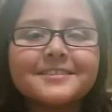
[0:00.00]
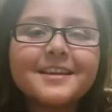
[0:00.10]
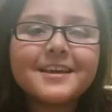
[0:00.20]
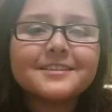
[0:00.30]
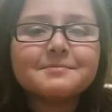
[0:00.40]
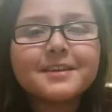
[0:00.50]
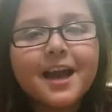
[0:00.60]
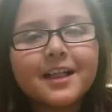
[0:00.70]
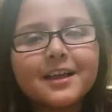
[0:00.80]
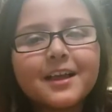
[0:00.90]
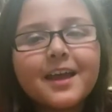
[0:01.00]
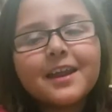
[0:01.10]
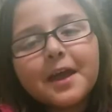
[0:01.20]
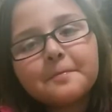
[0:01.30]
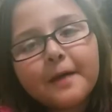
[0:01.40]
it's me Ella, and
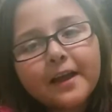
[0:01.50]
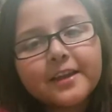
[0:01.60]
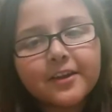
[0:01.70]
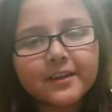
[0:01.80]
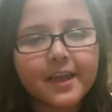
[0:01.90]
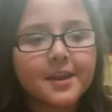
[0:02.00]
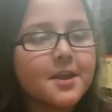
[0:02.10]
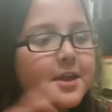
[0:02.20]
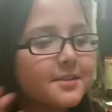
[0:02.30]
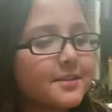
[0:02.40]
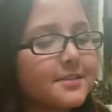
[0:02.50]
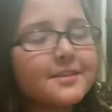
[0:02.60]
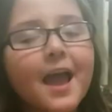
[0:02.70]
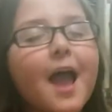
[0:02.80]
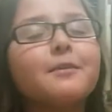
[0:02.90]
I'm back here again.
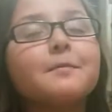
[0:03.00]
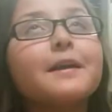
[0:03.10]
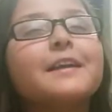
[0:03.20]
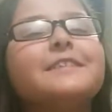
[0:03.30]
Today we're making